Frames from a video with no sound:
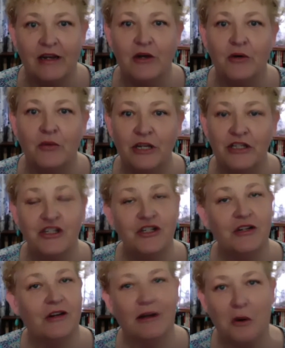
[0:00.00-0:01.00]
which,
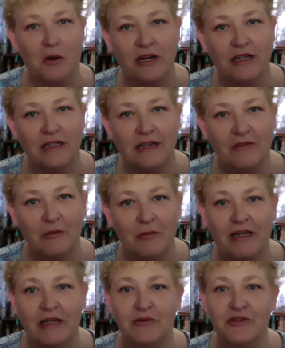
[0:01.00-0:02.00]
according to
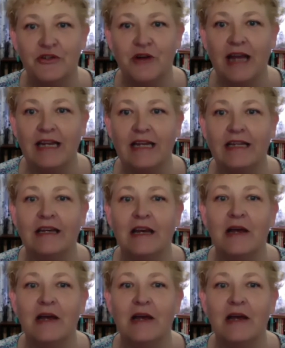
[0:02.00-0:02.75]
everybody who's tried it,